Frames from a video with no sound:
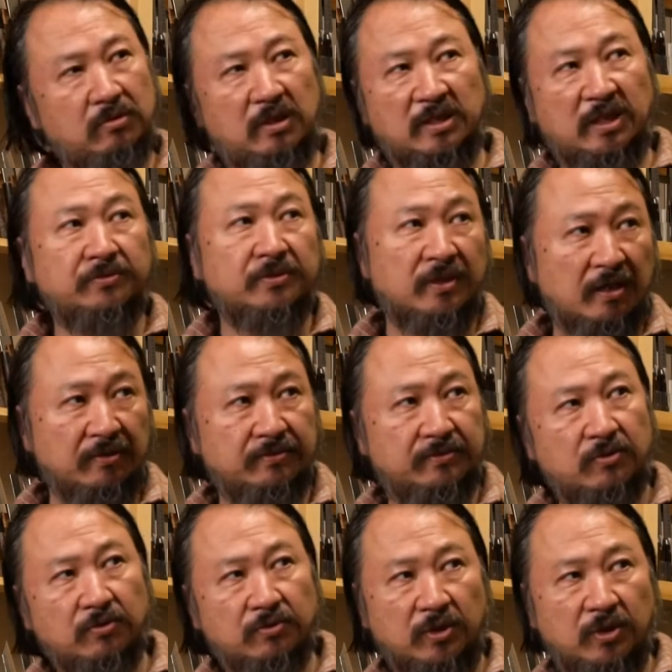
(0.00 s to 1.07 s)
chef knife
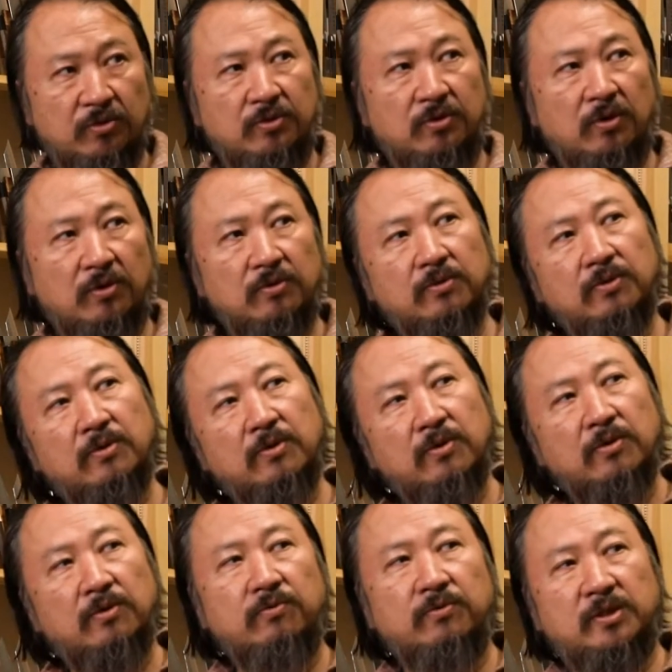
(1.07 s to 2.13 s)
called gyuto,
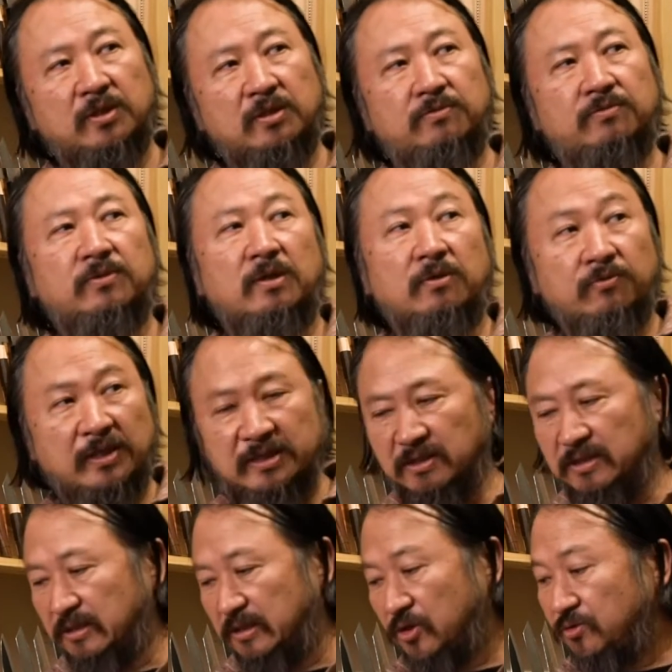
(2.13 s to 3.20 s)
which is for the
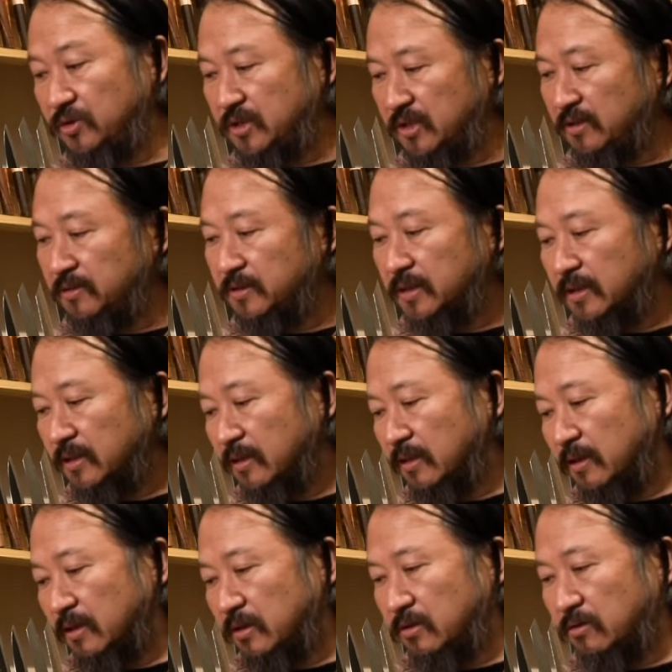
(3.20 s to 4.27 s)
Western cuisine.
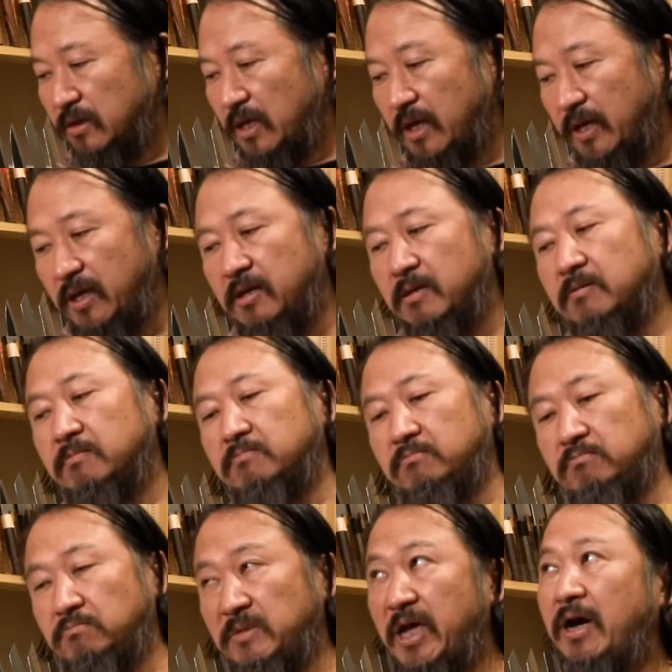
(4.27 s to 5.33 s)
So they
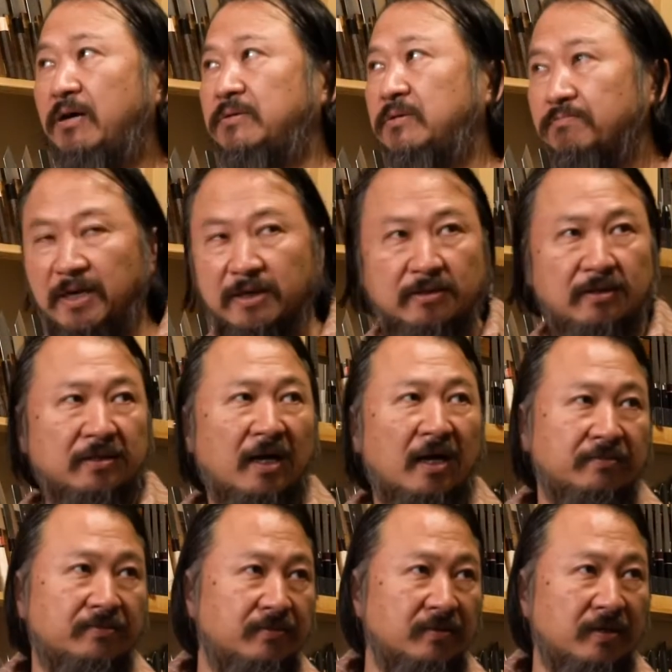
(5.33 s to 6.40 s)
have to make the
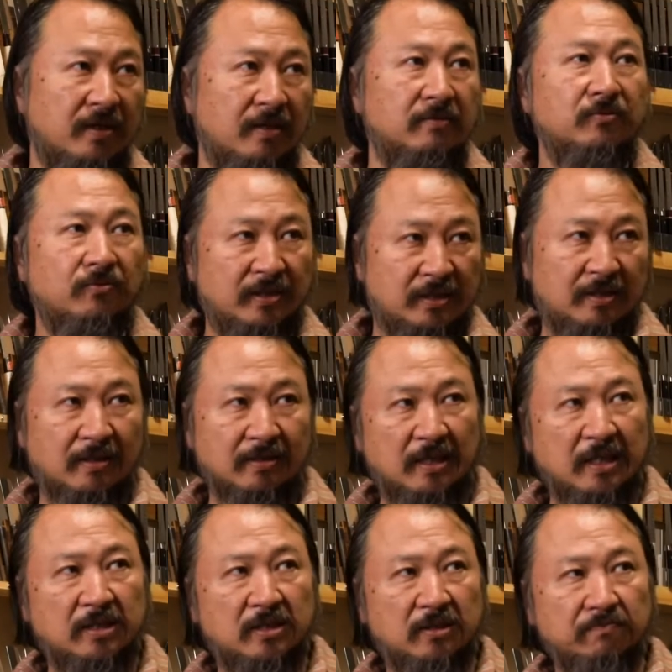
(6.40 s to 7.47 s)
knife for the Western
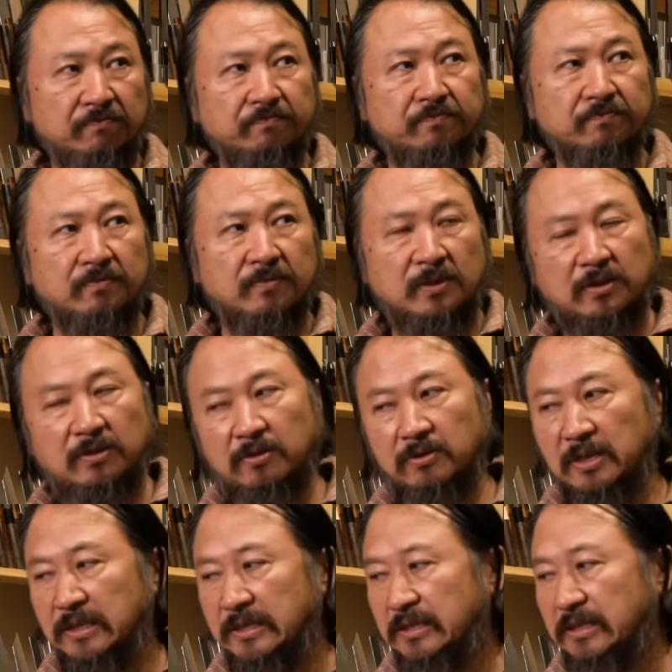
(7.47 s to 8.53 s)
kitchen. So
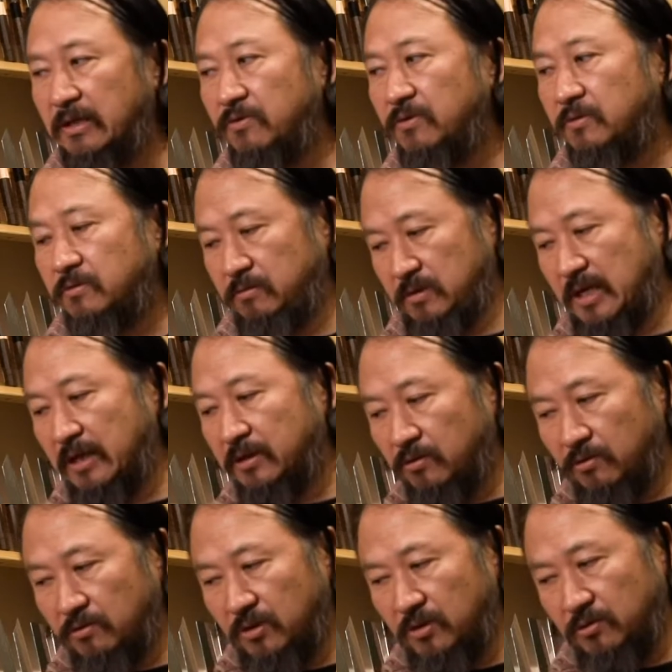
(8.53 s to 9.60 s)
this is called
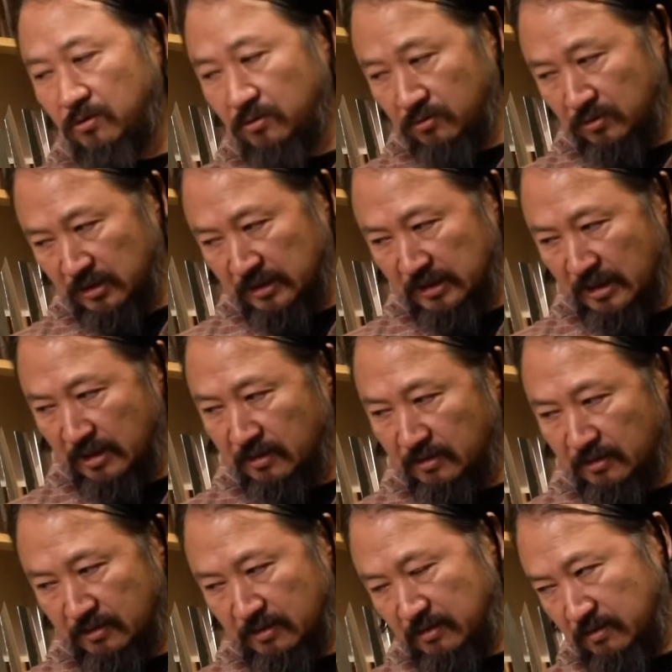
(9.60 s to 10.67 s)
Kanto gyuto, is
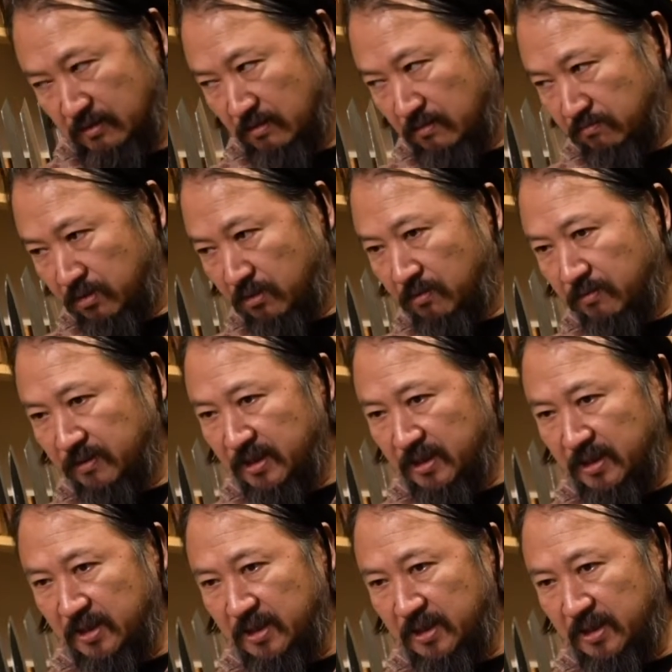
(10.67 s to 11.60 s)
probably